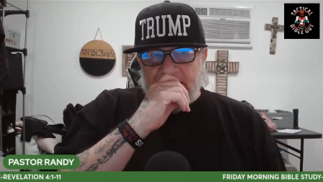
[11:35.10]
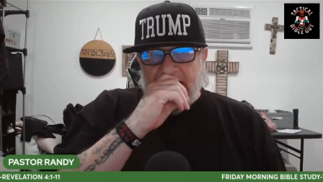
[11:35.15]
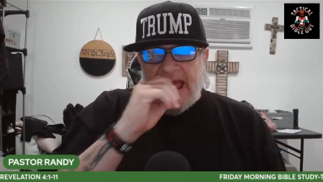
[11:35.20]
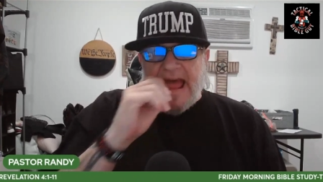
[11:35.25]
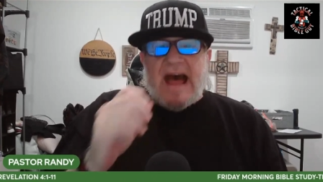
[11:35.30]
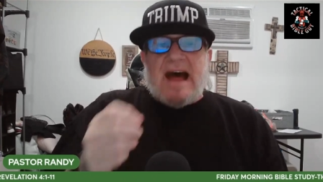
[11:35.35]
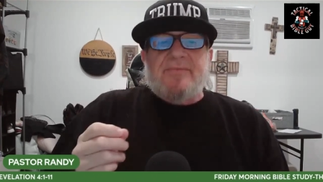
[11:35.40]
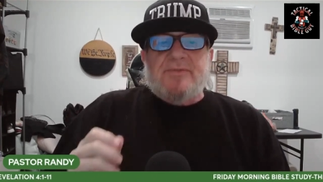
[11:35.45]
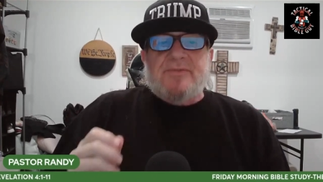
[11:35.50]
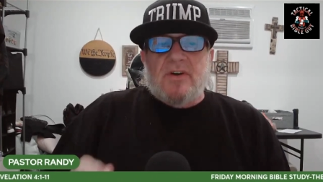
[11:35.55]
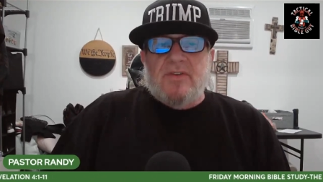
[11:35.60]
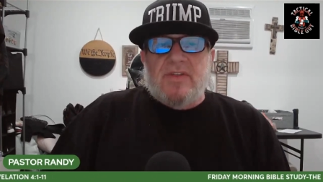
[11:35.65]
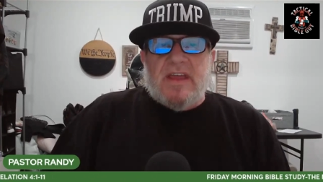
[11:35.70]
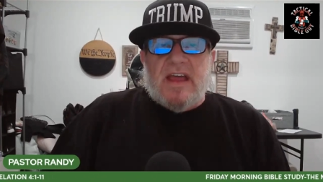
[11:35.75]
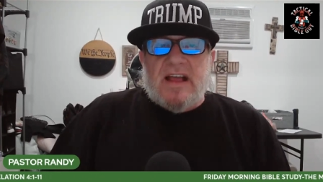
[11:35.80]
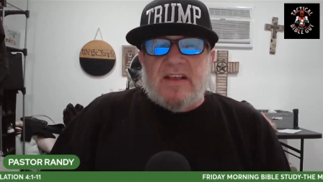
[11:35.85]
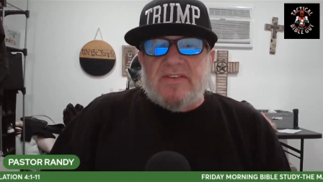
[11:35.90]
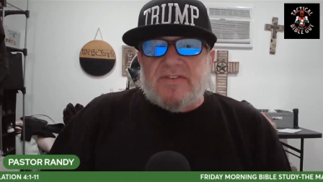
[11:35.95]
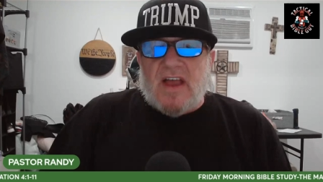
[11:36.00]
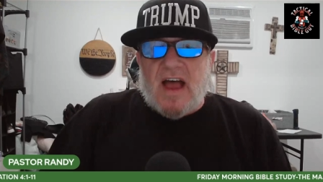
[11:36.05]
After
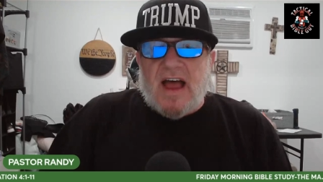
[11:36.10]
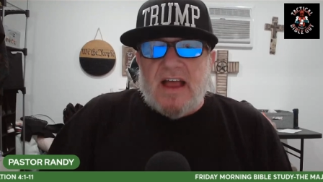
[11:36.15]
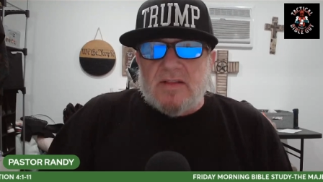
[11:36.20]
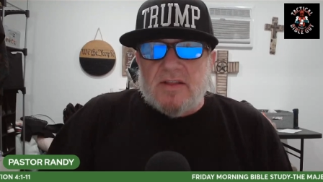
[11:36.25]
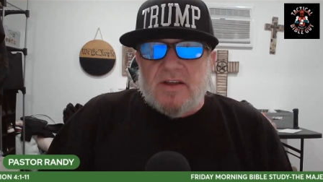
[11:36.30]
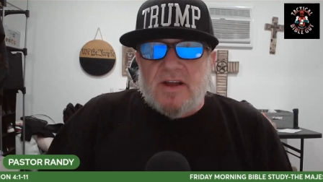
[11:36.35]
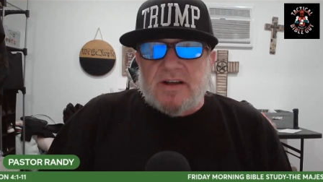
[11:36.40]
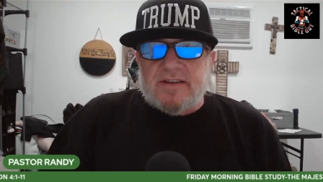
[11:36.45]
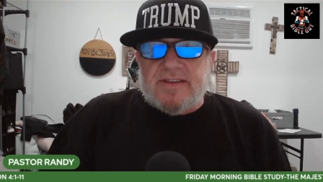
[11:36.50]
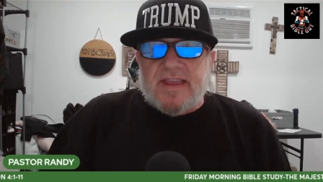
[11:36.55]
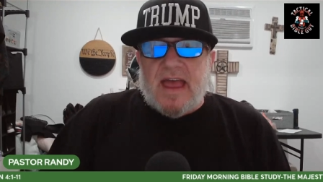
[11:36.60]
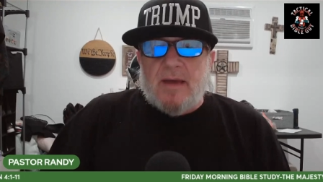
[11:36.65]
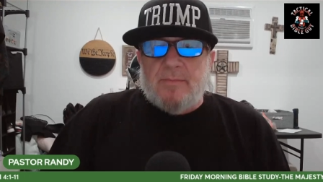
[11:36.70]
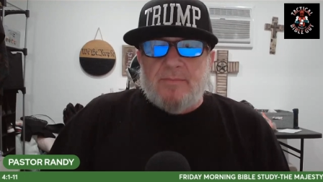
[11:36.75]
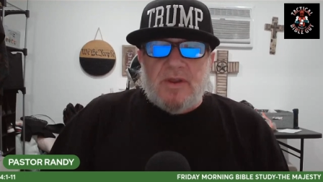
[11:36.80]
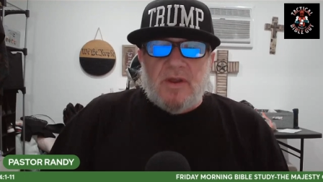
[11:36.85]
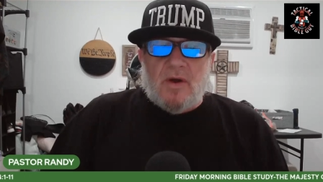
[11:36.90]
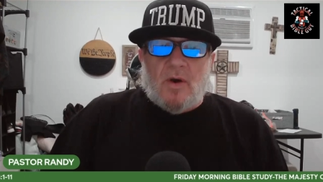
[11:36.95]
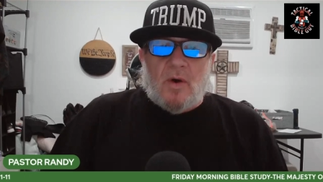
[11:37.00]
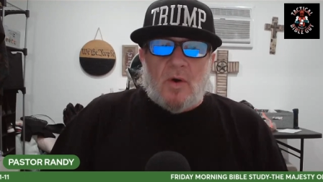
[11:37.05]
this, I look and
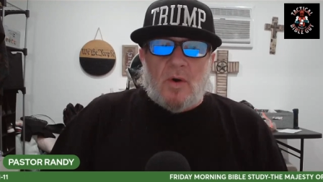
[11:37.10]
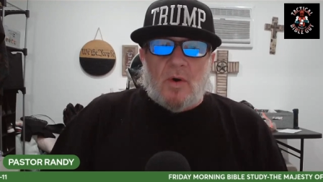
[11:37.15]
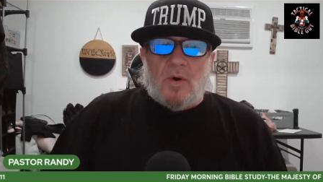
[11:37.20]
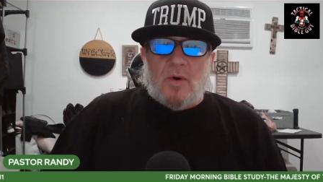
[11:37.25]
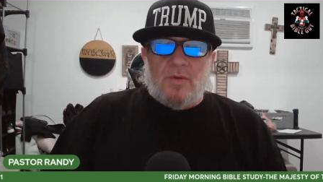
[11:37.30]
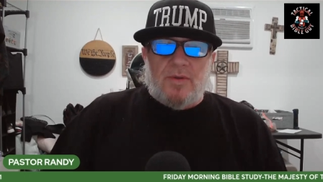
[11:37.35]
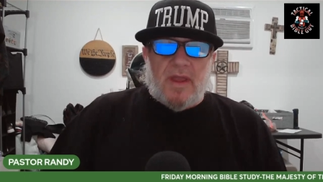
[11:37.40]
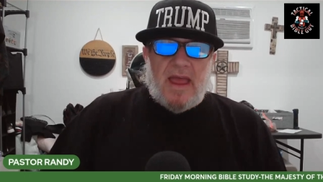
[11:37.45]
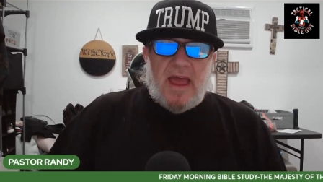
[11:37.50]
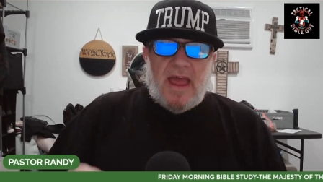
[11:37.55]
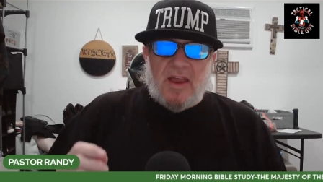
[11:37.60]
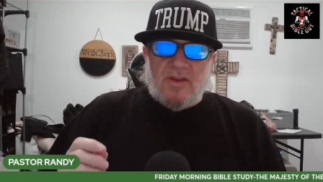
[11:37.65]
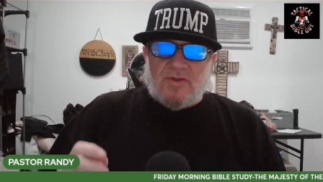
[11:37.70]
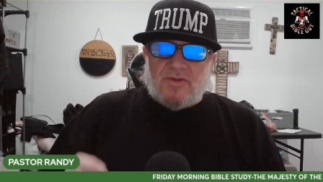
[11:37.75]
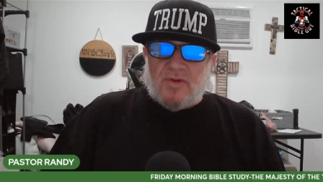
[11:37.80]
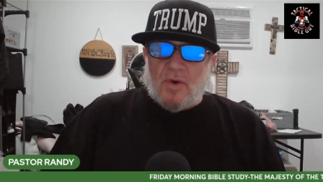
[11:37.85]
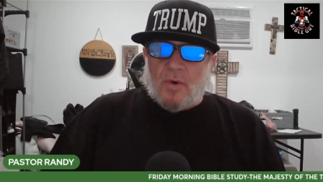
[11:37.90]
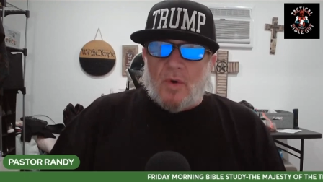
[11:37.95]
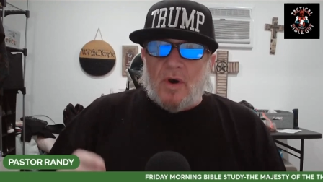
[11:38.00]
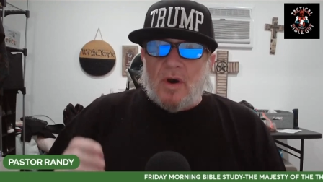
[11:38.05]
behold a
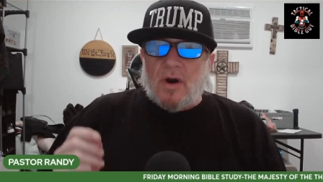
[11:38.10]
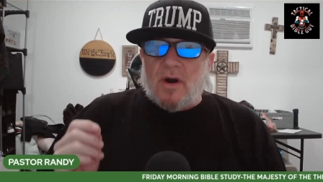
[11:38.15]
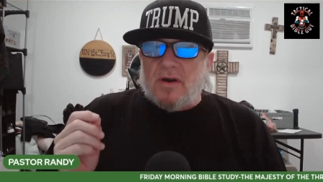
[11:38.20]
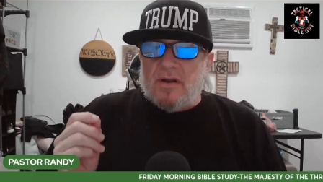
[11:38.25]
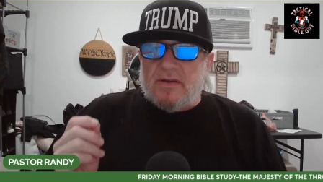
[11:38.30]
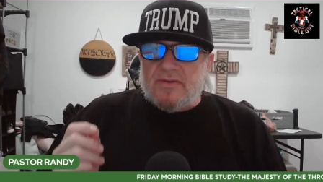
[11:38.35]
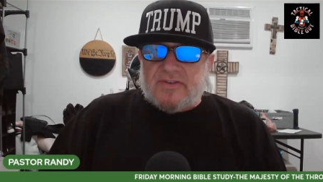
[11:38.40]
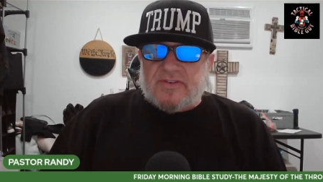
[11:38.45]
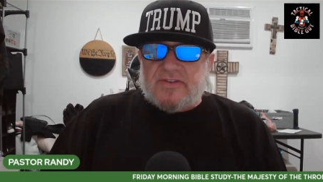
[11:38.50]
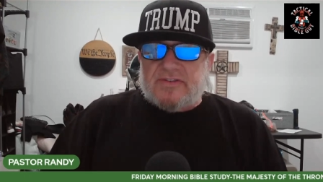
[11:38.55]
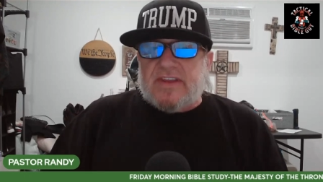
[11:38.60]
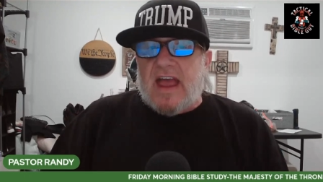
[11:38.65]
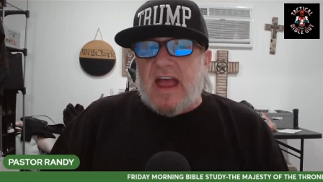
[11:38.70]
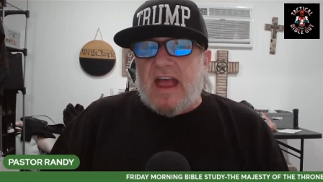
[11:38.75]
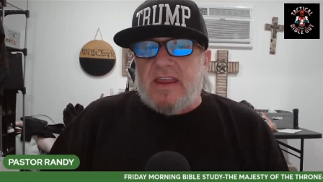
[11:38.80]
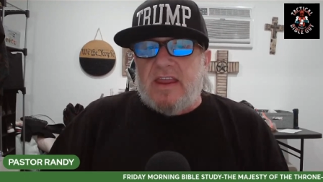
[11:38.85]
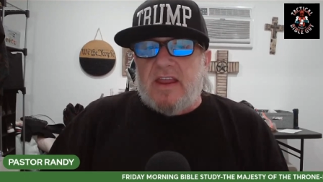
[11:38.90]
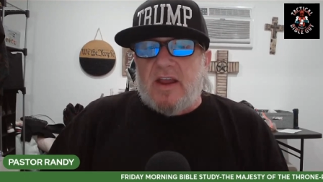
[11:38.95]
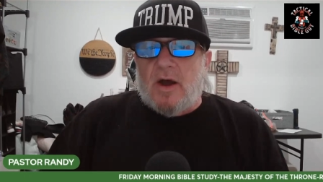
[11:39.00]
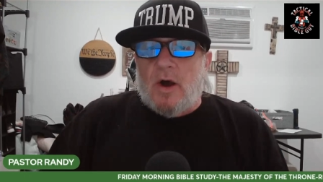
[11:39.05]
door
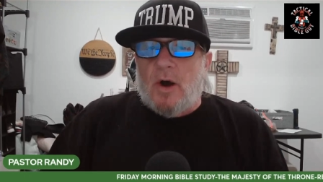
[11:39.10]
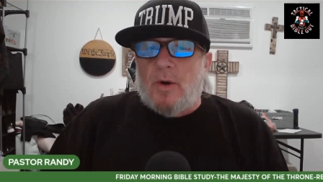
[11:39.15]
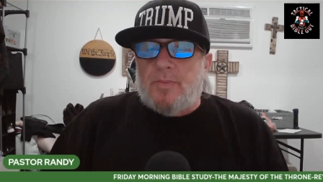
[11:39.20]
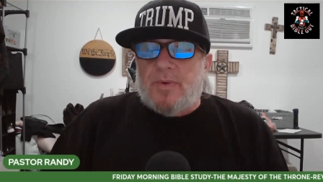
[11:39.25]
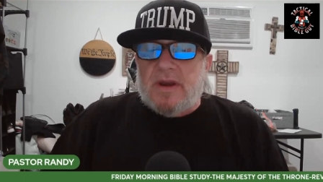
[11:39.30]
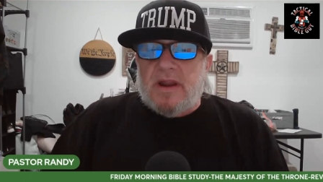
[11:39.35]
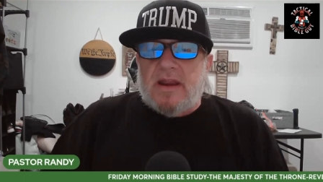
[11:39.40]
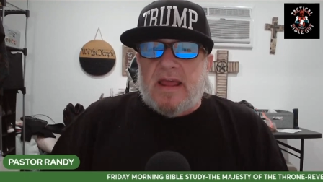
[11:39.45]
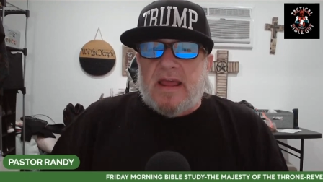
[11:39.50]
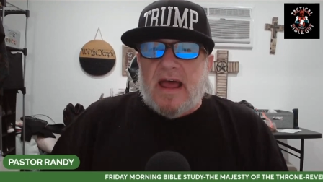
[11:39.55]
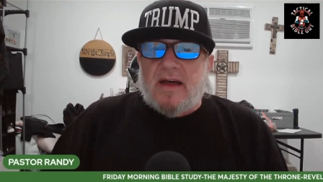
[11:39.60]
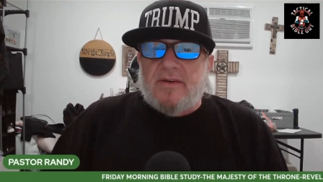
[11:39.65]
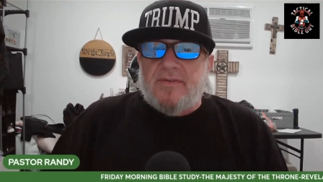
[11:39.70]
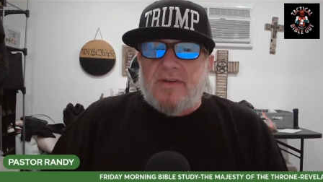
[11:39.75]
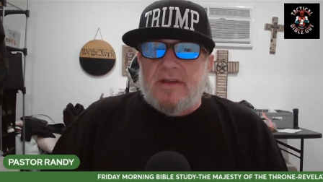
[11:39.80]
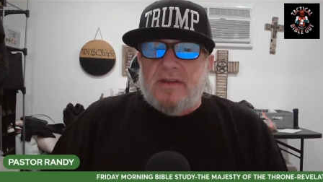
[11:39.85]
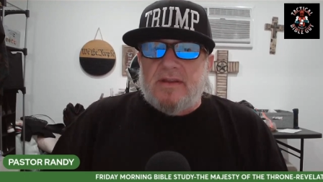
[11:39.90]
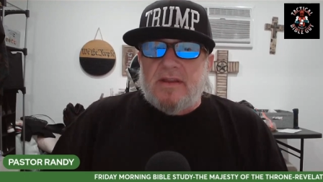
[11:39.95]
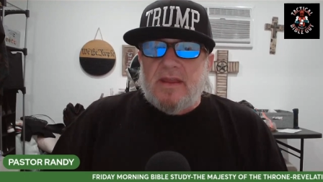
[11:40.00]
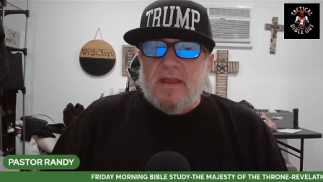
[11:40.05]
standing open in
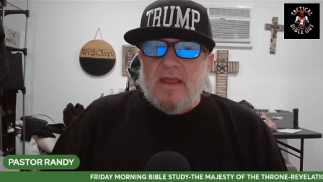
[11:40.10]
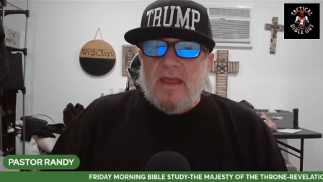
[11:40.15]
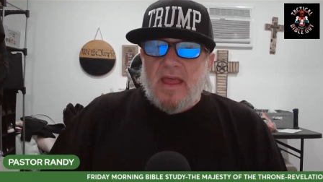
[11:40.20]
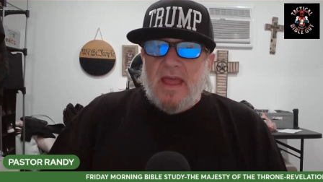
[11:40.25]
heaven,